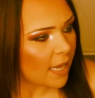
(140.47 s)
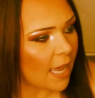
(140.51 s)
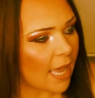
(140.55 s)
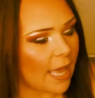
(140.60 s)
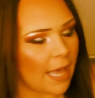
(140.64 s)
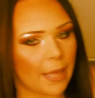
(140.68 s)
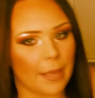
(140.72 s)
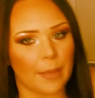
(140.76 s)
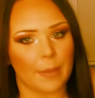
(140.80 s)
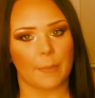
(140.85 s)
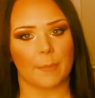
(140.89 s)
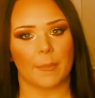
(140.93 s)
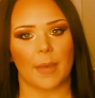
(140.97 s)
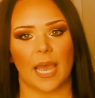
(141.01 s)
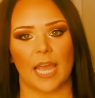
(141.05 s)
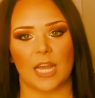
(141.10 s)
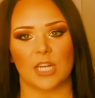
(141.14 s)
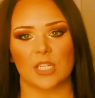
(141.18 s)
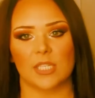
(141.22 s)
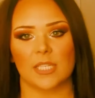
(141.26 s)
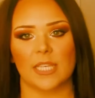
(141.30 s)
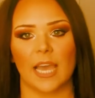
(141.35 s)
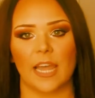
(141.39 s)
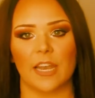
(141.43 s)

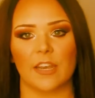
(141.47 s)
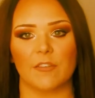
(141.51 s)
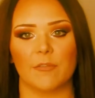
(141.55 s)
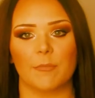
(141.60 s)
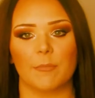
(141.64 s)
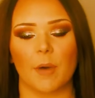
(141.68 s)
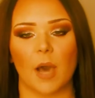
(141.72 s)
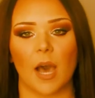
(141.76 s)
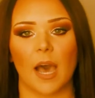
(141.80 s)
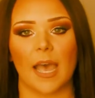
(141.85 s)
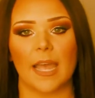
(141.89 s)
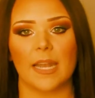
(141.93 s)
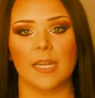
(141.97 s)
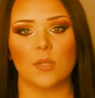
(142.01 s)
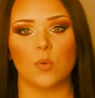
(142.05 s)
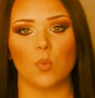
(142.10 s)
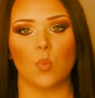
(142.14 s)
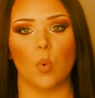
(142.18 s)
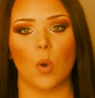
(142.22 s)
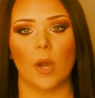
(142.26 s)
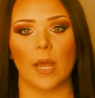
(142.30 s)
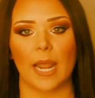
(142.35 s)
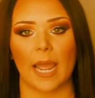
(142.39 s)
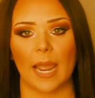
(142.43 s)
I just kind of bought
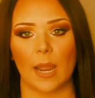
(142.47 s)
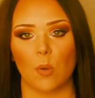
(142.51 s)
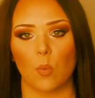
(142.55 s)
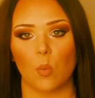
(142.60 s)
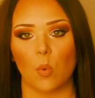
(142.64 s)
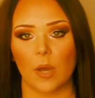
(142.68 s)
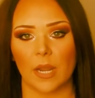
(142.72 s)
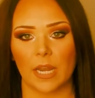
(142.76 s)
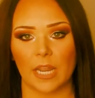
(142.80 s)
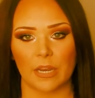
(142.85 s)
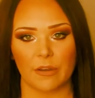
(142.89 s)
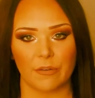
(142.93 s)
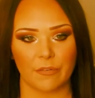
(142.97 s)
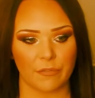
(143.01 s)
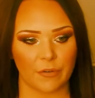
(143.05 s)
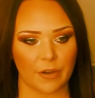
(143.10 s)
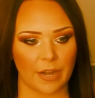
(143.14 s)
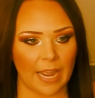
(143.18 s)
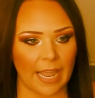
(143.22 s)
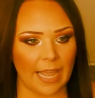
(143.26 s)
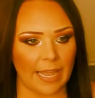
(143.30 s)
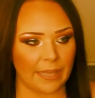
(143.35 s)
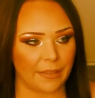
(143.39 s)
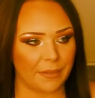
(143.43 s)
what I wanted
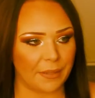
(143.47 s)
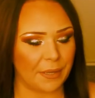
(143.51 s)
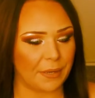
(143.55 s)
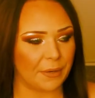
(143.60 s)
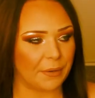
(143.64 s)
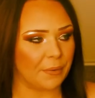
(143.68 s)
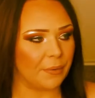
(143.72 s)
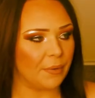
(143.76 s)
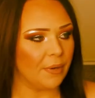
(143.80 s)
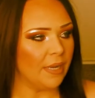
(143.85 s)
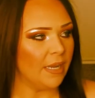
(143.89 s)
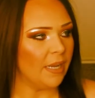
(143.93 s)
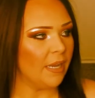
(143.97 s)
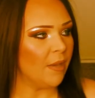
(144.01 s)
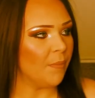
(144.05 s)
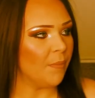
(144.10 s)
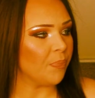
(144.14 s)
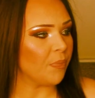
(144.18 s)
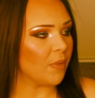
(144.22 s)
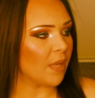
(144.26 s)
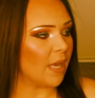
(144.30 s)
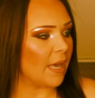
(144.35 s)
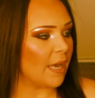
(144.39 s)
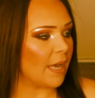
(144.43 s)
for Halo,
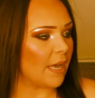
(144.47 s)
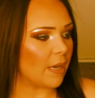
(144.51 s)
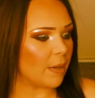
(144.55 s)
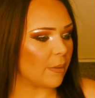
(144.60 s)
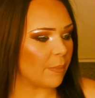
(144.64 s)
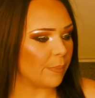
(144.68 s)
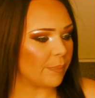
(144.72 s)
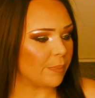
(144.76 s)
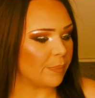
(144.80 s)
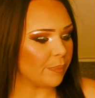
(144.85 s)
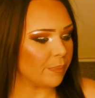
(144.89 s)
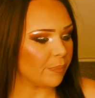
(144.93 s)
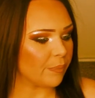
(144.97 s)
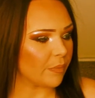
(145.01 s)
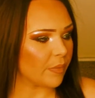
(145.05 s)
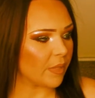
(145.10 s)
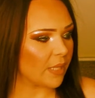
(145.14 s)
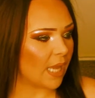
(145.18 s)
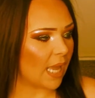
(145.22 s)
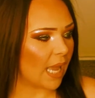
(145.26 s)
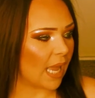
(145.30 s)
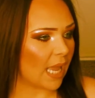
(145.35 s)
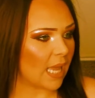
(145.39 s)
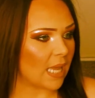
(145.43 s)
and
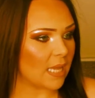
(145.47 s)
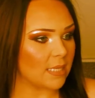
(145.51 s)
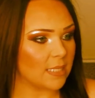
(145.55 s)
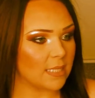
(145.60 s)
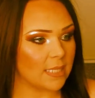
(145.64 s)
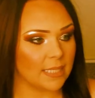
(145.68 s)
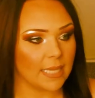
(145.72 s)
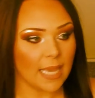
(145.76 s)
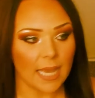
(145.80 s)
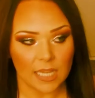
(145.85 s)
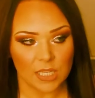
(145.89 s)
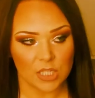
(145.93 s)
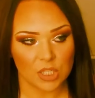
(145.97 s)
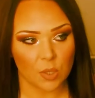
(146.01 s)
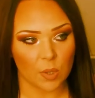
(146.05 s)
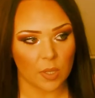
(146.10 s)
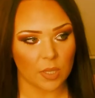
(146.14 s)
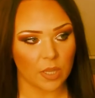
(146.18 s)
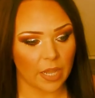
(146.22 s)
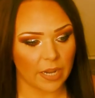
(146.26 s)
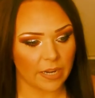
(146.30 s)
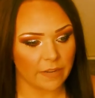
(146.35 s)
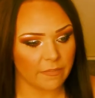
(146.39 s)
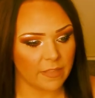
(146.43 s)
yeah,
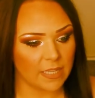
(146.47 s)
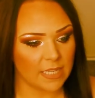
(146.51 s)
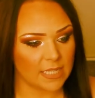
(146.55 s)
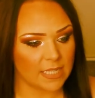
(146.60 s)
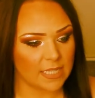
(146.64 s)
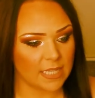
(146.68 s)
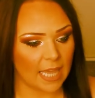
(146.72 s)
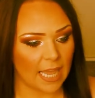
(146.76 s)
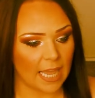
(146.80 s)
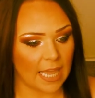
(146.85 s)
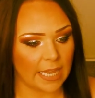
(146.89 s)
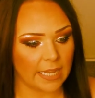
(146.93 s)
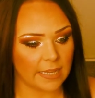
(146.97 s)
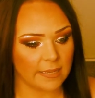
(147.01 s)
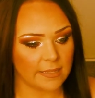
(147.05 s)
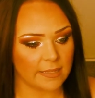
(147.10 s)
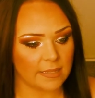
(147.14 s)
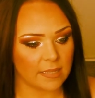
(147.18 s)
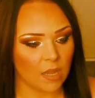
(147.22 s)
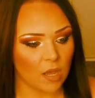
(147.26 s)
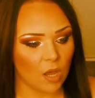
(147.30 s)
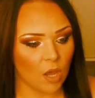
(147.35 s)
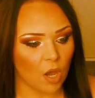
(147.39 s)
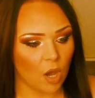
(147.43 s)
so a lot of these
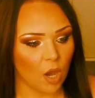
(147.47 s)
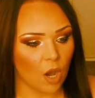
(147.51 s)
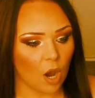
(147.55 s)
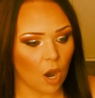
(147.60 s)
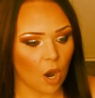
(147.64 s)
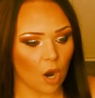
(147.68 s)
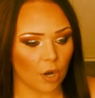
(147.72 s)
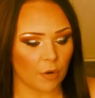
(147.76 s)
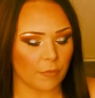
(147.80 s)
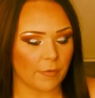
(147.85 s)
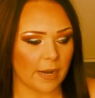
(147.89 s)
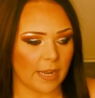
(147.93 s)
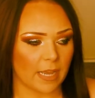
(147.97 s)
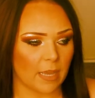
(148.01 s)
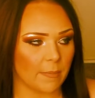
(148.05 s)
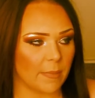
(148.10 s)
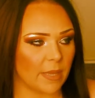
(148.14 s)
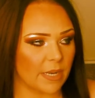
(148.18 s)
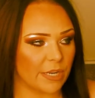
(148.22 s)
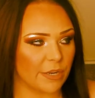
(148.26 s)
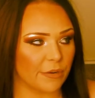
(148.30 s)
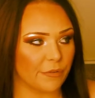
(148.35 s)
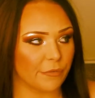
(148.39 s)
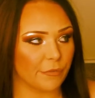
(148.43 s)
things are
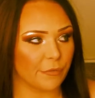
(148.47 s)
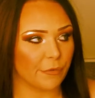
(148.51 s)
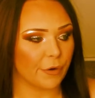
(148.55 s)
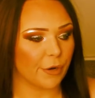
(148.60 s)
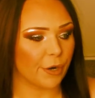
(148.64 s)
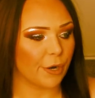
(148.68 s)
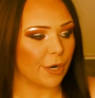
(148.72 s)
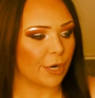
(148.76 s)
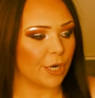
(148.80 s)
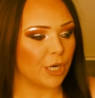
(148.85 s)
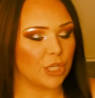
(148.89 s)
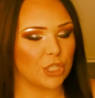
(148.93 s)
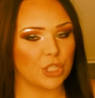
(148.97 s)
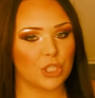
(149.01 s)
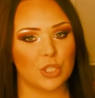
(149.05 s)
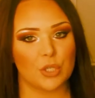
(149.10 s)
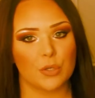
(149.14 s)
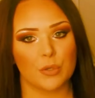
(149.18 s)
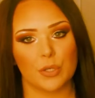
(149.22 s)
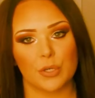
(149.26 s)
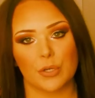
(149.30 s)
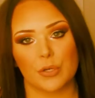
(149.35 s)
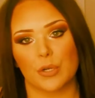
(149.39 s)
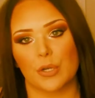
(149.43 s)
recommended for
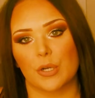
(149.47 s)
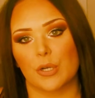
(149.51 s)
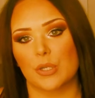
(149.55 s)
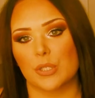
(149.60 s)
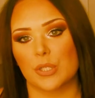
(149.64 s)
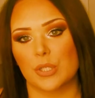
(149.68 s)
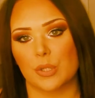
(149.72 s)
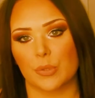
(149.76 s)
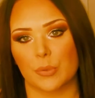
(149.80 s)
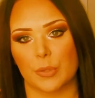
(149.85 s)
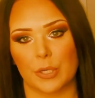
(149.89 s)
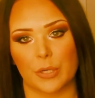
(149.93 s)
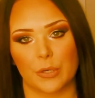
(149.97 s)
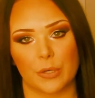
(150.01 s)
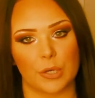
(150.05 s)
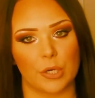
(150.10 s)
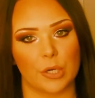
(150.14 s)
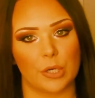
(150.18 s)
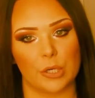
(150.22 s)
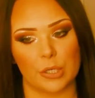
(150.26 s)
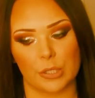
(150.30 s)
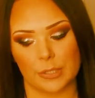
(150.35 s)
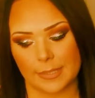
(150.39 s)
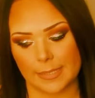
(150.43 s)
2-year-olds,
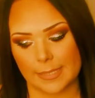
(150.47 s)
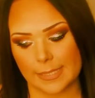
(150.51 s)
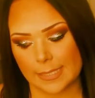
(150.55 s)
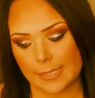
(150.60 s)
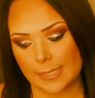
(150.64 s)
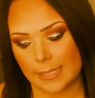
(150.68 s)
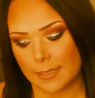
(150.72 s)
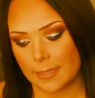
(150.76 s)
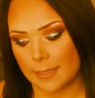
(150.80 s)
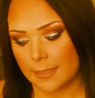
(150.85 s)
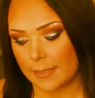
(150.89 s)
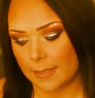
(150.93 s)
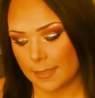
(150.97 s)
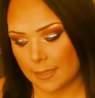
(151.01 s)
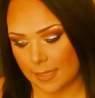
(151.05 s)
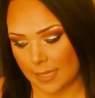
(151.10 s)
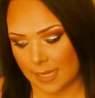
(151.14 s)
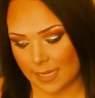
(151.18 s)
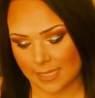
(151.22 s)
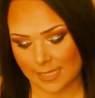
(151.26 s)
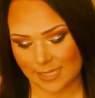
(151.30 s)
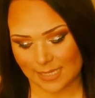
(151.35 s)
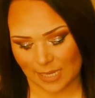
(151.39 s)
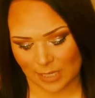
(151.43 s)
3-year-olds,
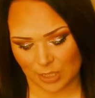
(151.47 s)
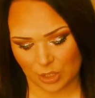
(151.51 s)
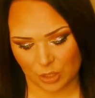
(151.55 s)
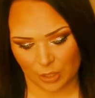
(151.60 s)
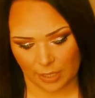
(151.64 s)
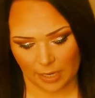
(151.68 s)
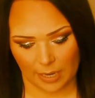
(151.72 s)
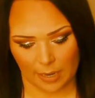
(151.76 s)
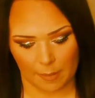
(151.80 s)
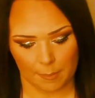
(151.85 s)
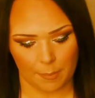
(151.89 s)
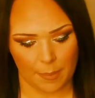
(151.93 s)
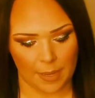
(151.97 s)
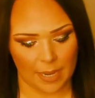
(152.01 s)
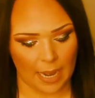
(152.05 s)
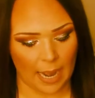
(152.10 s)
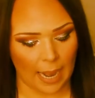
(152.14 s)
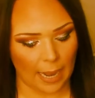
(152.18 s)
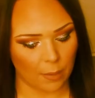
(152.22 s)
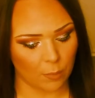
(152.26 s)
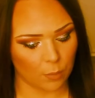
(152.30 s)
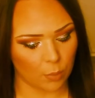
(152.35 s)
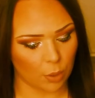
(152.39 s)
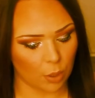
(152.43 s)
etc., but
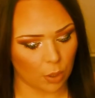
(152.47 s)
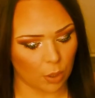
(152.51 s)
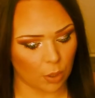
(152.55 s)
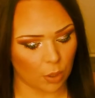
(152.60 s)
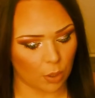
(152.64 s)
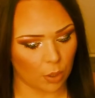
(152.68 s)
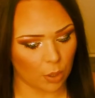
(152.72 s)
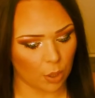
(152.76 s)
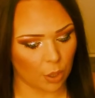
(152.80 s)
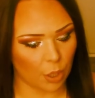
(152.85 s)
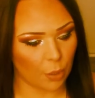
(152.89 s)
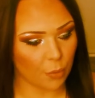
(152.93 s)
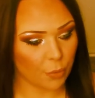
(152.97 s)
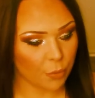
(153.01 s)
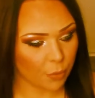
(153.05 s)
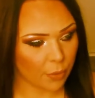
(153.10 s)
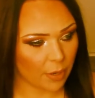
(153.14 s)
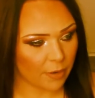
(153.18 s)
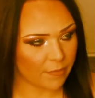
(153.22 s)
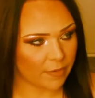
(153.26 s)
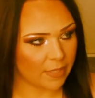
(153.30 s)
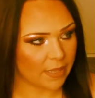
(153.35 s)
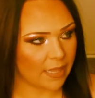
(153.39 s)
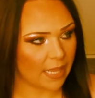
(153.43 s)
I will go
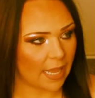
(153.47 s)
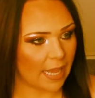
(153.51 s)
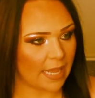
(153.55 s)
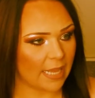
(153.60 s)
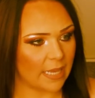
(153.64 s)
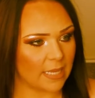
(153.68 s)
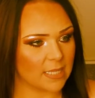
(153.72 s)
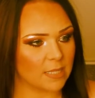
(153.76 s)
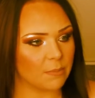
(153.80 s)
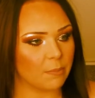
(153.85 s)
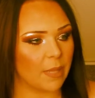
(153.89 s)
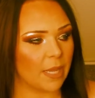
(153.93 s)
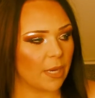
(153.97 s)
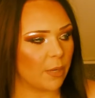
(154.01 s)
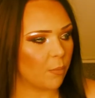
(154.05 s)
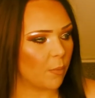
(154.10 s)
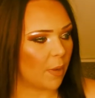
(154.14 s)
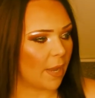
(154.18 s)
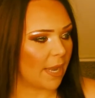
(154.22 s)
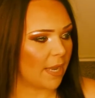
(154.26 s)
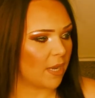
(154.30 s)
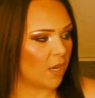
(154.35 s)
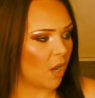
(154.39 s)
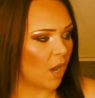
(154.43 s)
through everything, explain
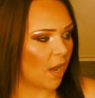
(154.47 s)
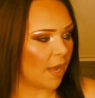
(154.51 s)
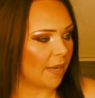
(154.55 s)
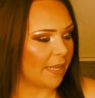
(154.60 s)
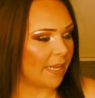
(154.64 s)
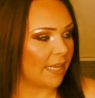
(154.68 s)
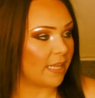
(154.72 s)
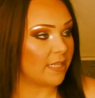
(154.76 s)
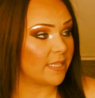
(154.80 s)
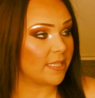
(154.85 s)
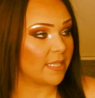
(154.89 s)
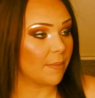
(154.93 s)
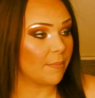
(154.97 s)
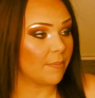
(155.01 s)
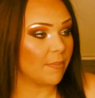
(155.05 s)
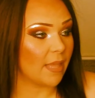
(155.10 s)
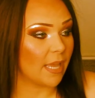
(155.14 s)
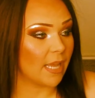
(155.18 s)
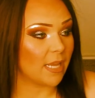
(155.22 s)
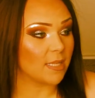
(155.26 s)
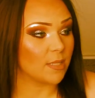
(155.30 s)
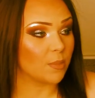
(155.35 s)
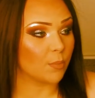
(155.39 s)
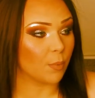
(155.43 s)
why I got it. Some
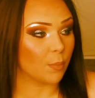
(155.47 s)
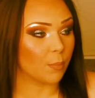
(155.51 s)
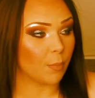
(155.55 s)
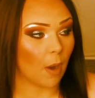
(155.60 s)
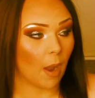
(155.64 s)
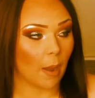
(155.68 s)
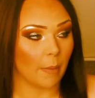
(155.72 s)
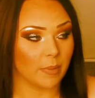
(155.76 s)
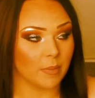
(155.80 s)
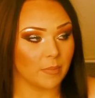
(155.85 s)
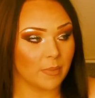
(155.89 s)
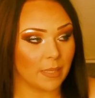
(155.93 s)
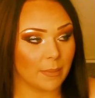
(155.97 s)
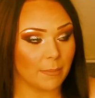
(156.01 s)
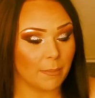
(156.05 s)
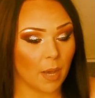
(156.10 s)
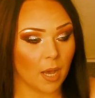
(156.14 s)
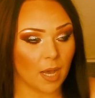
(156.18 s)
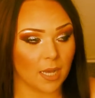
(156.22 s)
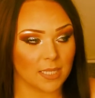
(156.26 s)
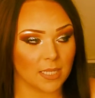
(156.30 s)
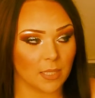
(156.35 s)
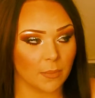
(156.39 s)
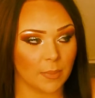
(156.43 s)
things will probably
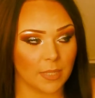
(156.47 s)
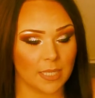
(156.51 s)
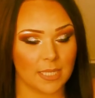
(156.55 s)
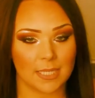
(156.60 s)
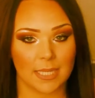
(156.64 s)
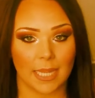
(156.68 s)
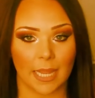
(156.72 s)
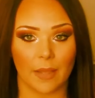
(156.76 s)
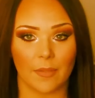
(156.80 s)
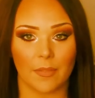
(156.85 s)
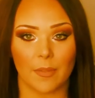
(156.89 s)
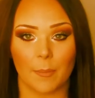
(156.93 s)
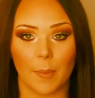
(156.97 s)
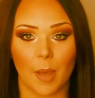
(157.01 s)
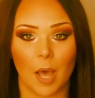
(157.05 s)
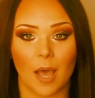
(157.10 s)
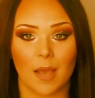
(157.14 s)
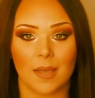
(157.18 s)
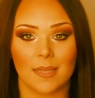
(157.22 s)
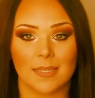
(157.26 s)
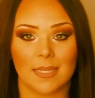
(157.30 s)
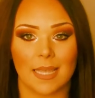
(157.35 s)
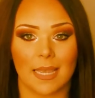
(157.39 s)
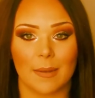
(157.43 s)
possibly stay on the
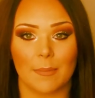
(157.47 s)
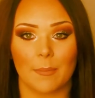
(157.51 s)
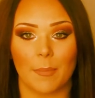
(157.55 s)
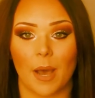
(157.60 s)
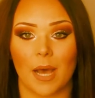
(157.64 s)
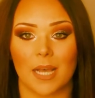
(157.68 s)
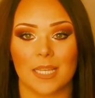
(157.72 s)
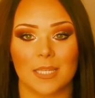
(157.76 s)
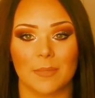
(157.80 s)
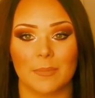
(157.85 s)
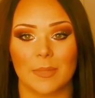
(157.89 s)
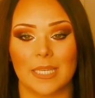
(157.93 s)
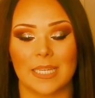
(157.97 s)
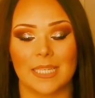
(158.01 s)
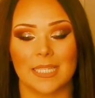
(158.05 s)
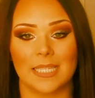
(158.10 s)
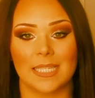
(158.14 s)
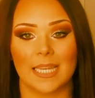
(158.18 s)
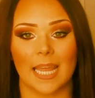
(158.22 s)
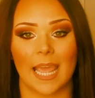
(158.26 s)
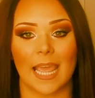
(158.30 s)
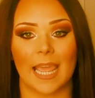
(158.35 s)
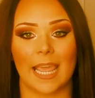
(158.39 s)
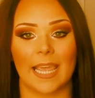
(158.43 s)
box and possibly
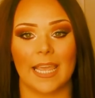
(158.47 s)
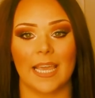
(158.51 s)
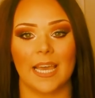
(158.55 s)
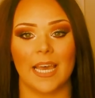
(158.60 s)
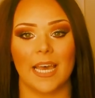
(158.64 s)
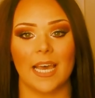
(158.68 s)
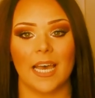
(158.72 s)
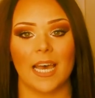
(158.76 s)
stay